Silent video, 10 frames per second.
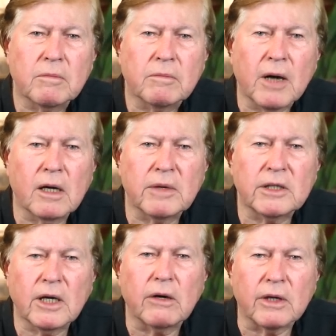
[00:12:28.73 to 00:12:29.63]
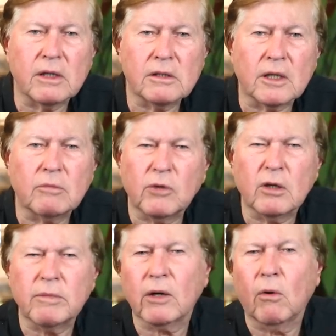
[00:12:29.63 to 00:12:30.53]
parliamentarians, I'm
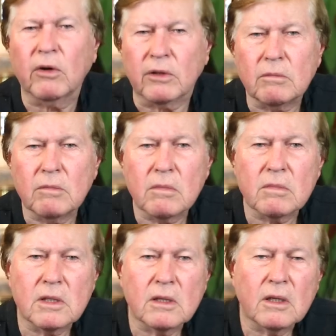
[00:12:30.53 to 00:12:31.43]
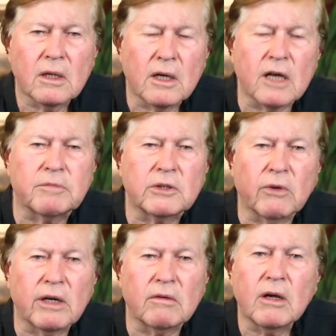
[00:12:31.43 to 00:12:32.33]
talking about all of them, have
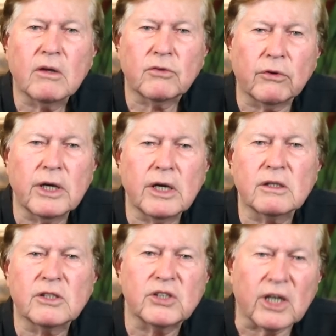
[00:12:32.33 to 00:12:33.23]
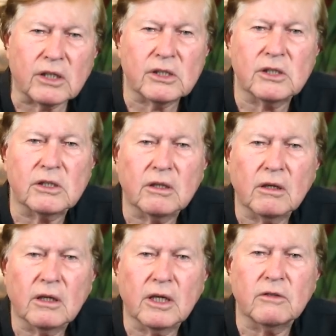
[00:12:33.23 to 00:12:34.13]
between 3 and
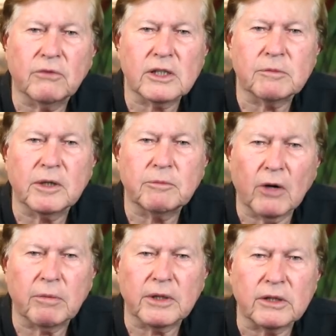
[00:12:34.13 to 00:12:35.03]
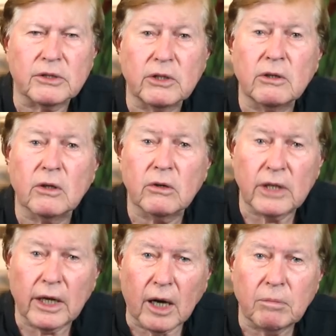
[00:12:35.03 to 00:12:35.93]
6 investment properties. You can look
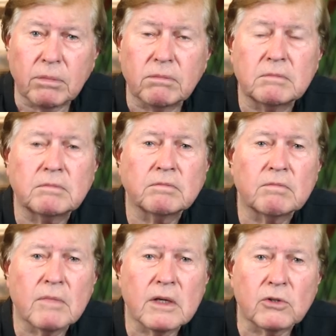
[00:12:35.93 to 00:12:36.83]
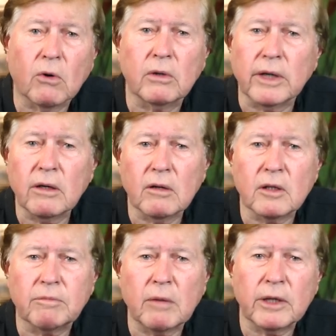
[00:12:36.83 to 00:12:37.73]
that up. It's all there on
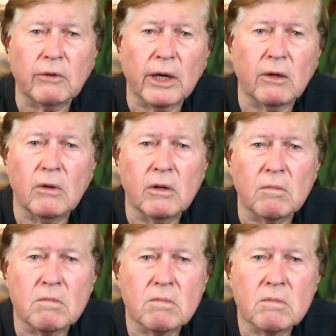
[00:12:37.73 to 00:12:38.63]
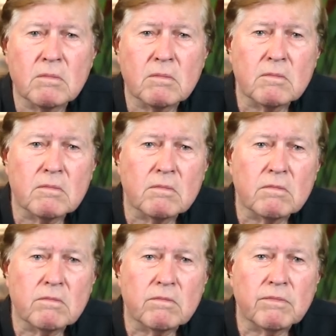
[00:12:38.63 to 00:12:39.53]
the public record.
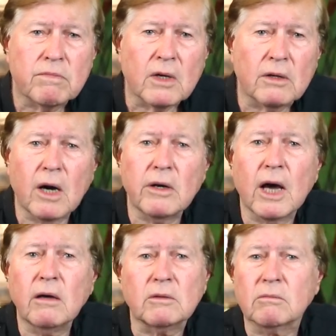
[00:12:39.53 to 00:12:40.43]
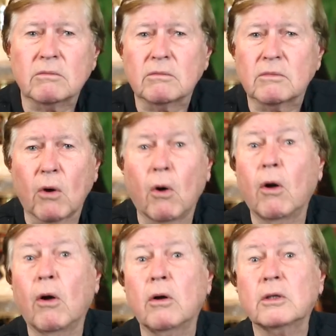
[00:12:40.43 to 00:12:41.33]
No doubt,
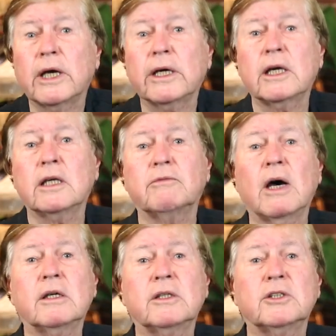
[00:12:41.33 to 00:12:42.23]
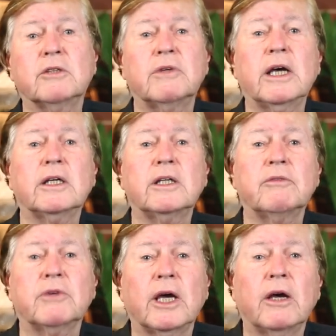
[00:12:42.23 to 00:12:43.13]
all taking advantage of
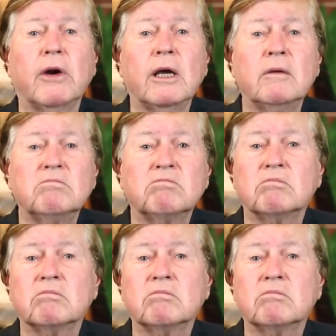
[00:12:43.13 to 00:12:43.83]
negative gearing,